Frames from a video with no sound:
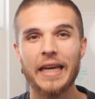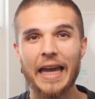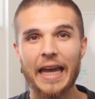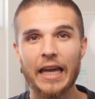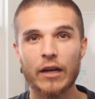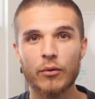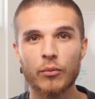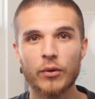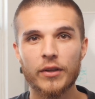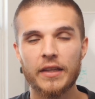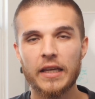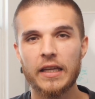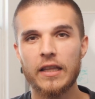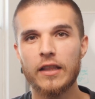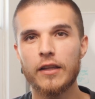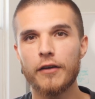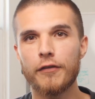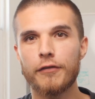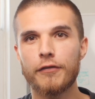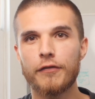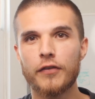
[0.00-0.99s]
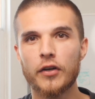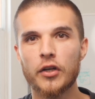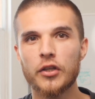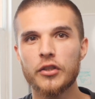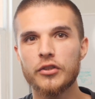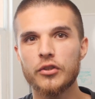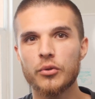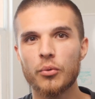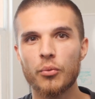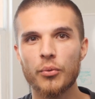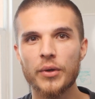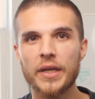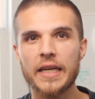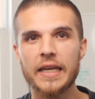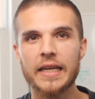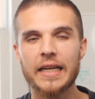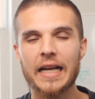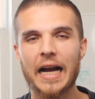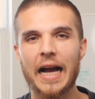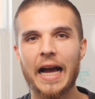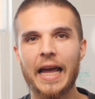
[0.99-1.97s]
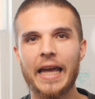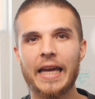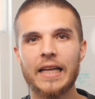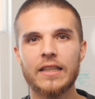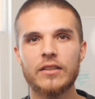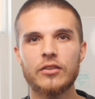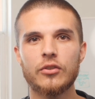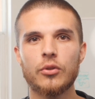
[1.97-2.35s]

and within the first week, I had